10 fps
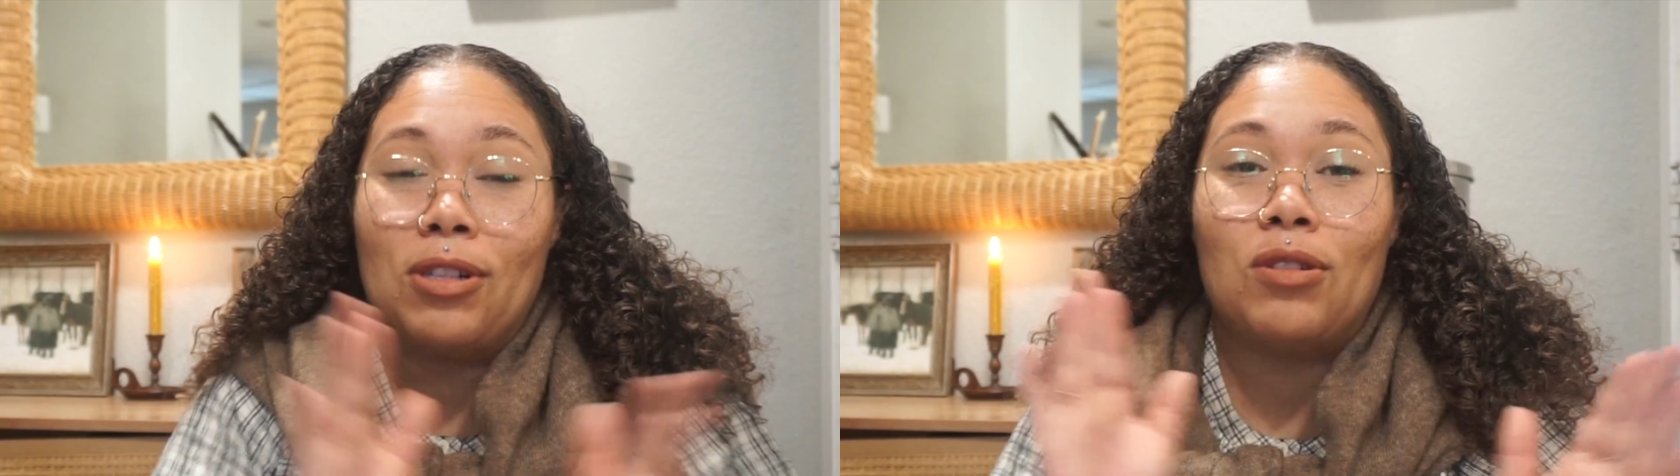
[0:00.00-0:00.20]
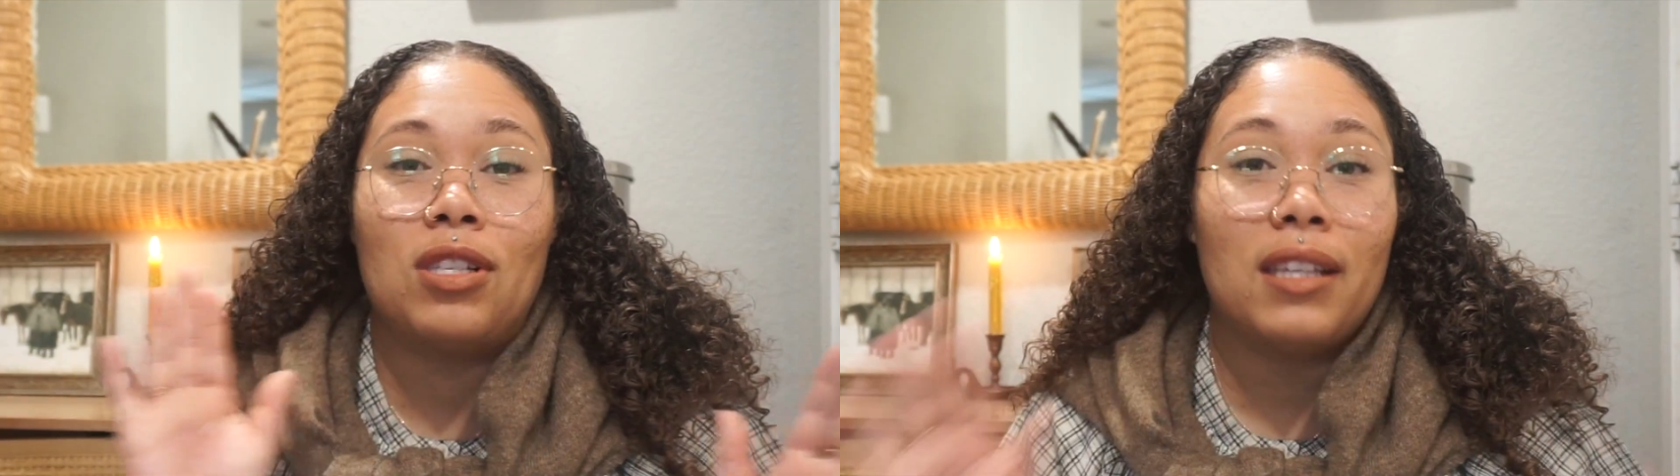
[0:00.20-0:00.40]

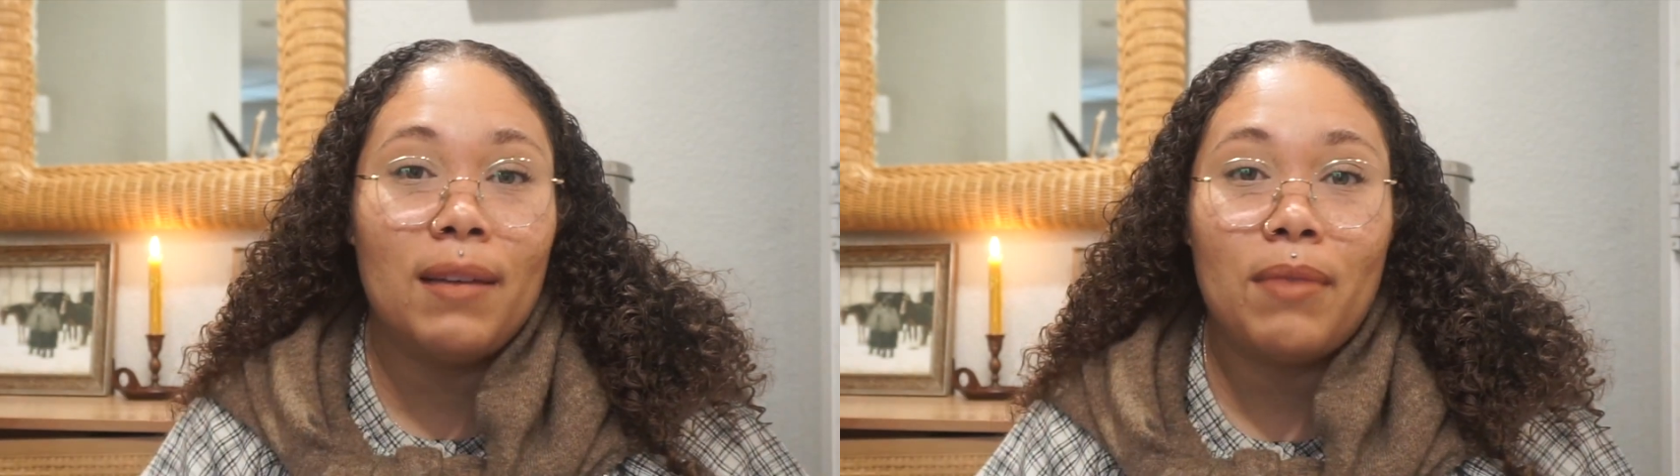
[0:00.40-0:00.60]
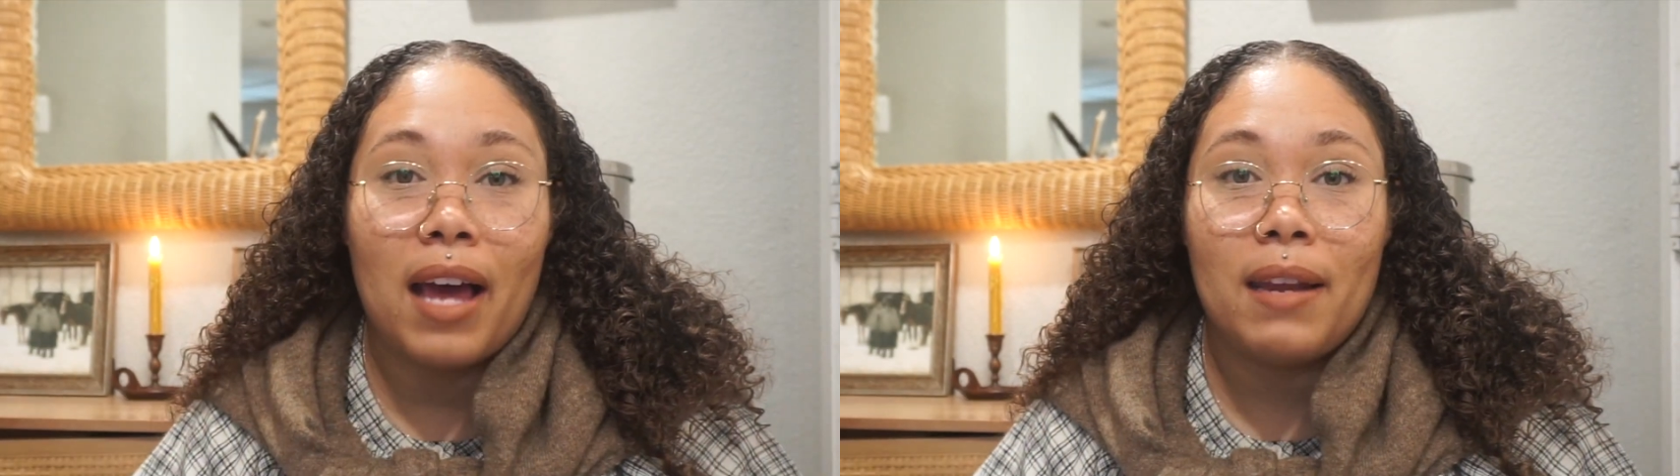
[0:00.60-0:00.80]
just
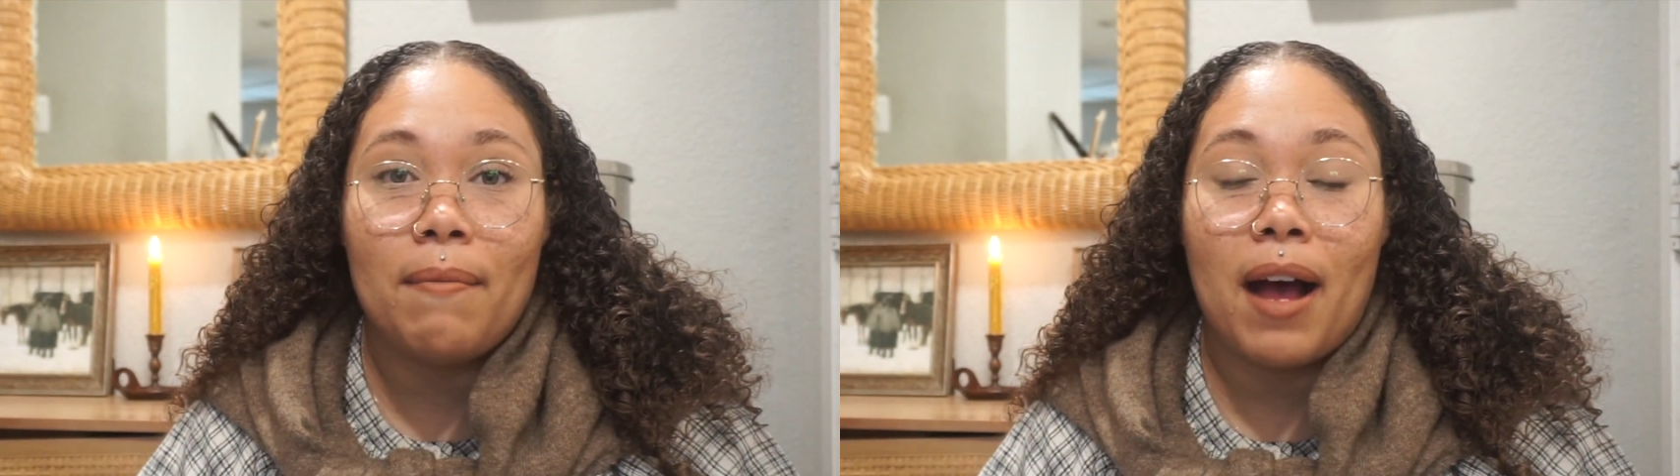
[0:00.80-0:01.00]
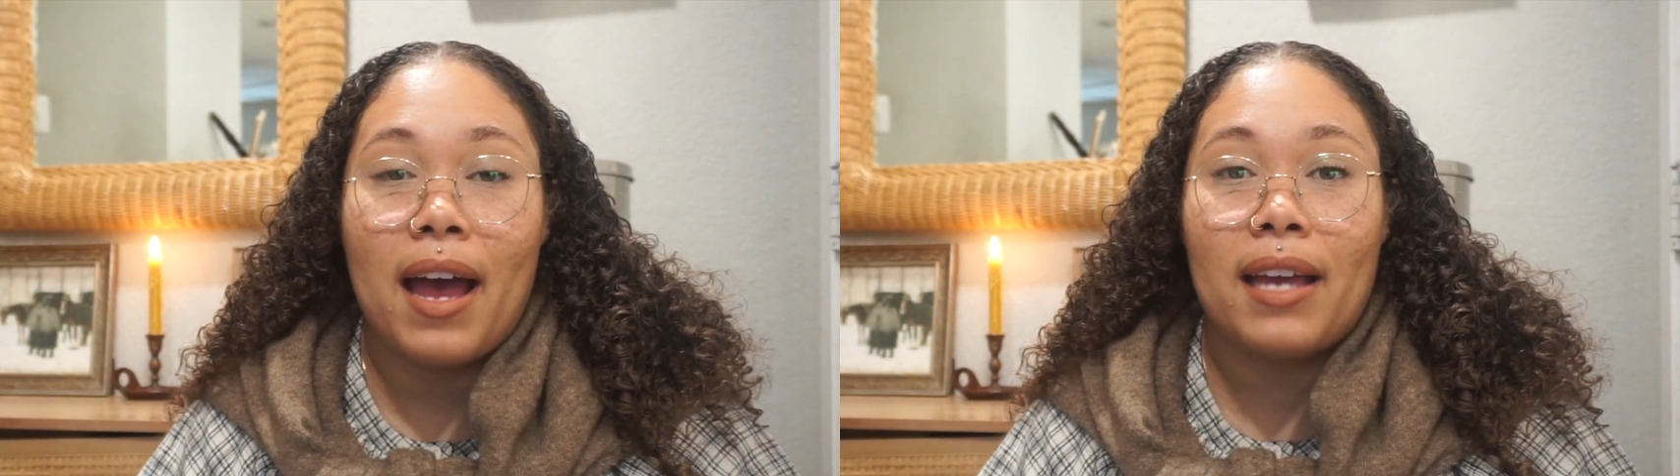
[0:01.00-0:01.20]
keep that in
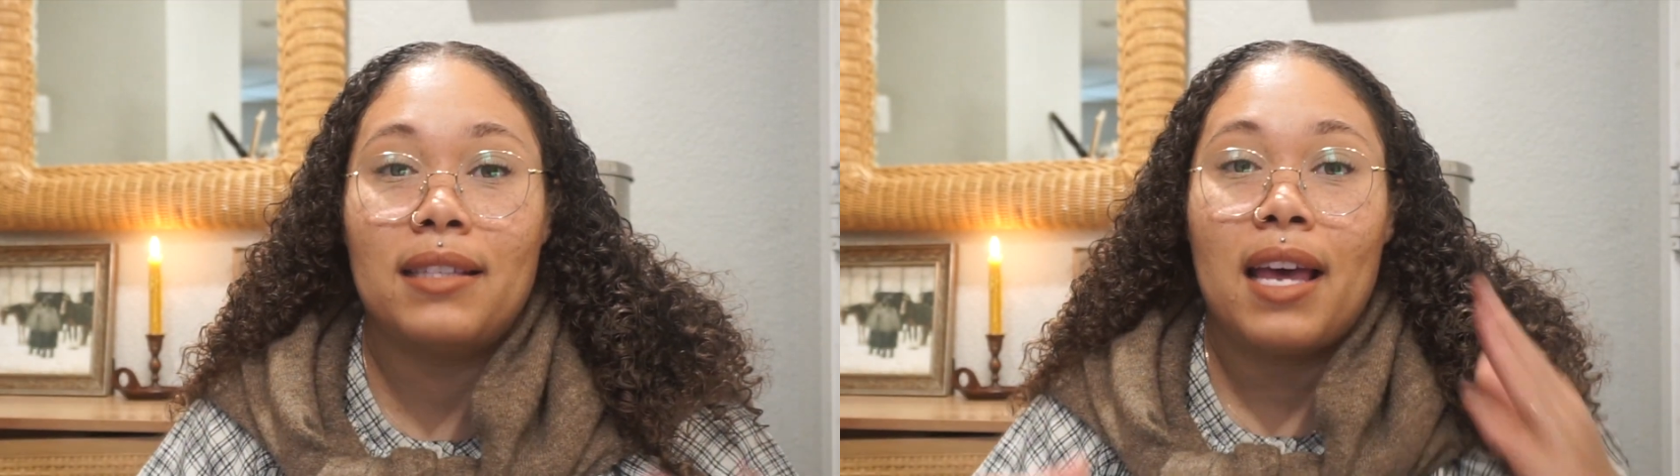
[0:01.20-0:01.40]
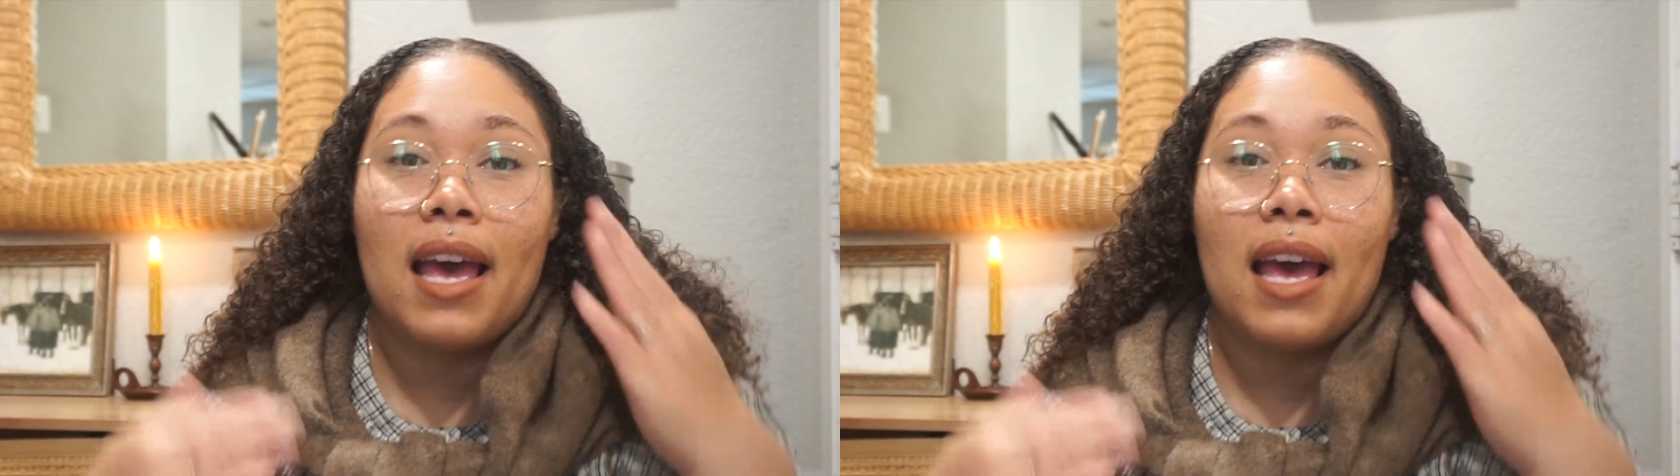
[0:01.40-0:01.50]
mind.